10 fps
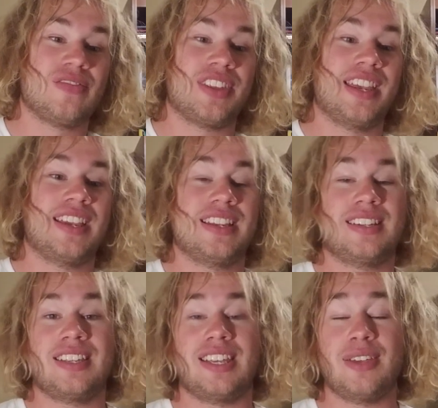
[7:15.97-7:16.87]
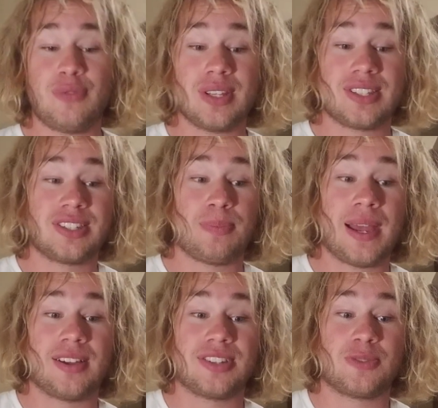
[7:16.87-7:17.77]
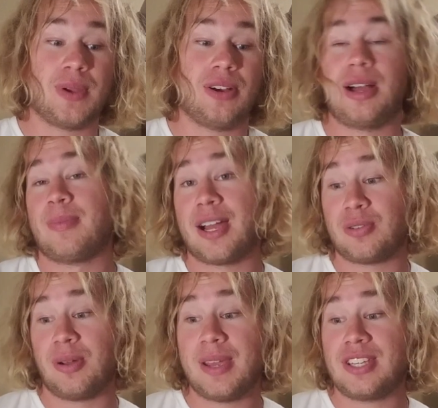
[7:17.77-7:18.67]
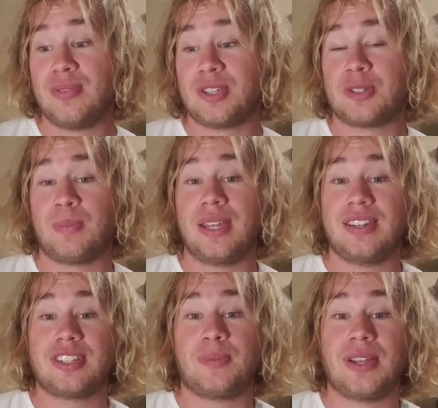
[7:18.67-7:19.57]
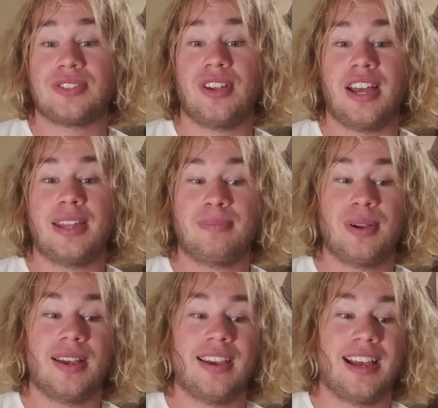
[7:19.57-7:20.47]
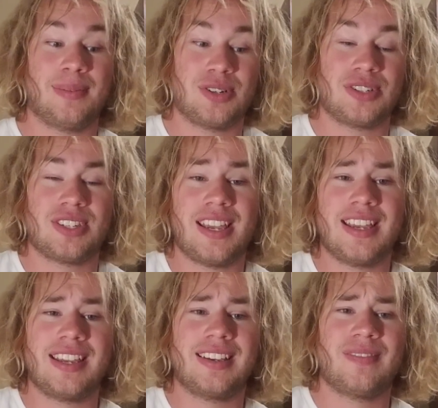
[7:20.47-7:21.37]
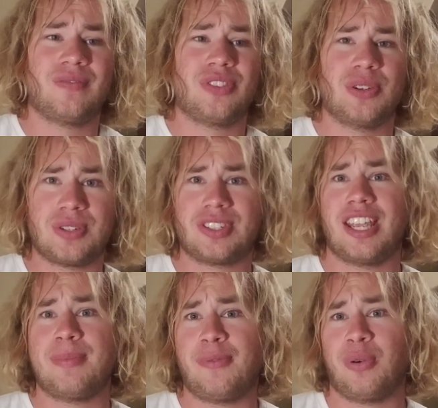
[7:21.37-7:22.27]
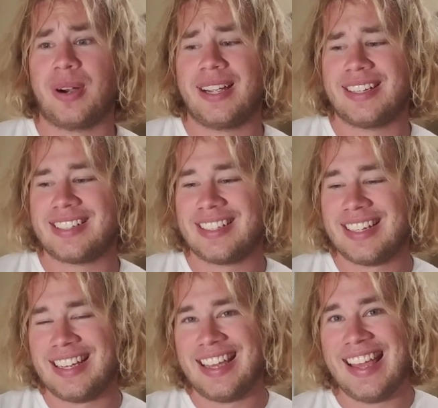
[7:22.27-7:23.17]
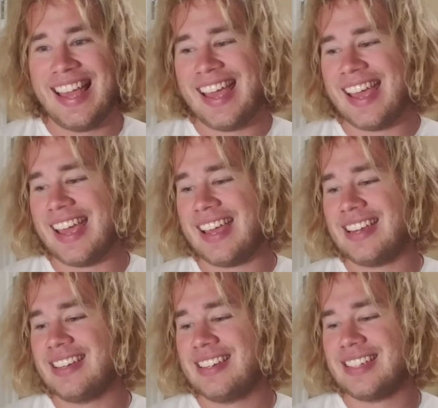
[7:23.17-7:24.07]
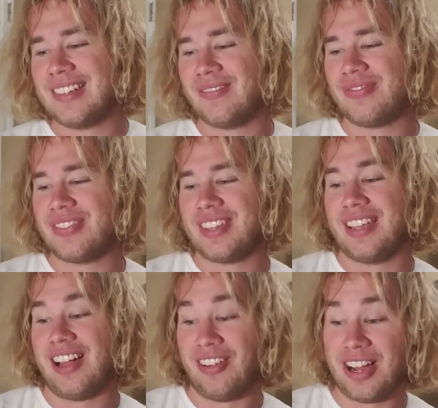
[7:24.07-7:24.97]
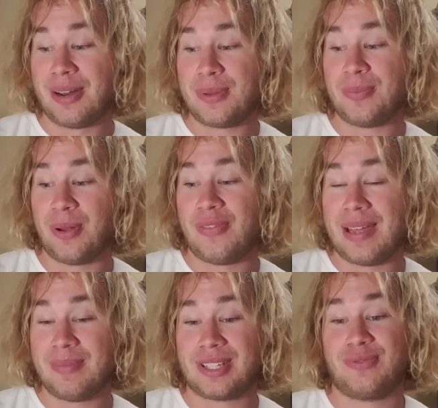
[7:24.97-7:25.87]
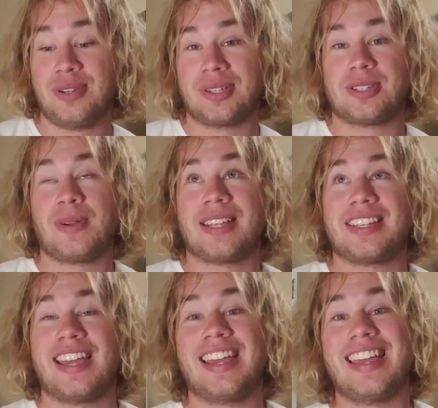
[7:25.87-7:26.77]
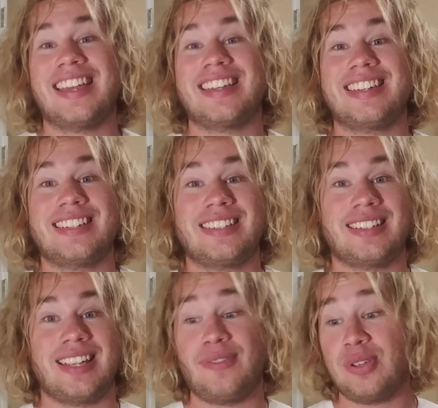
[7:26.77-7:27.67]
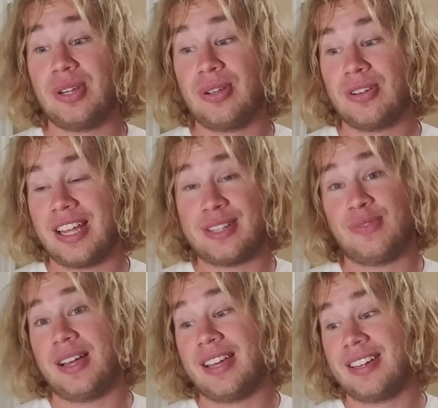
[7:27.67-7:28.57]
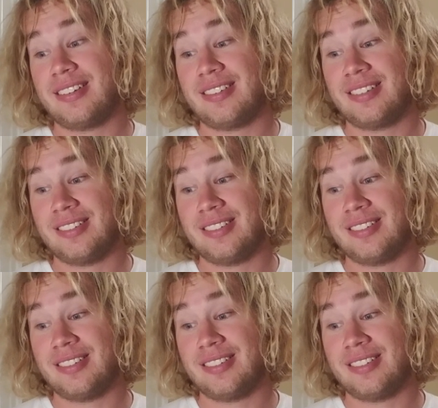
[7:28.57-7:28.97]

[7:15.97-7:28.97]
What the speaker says: And if it's a paladin spell, I'm not going to make you expend the spell slot, but I'm just saying you should say beforehand. And a lot of people have had mixed feelings about that, and if you do, that's fine.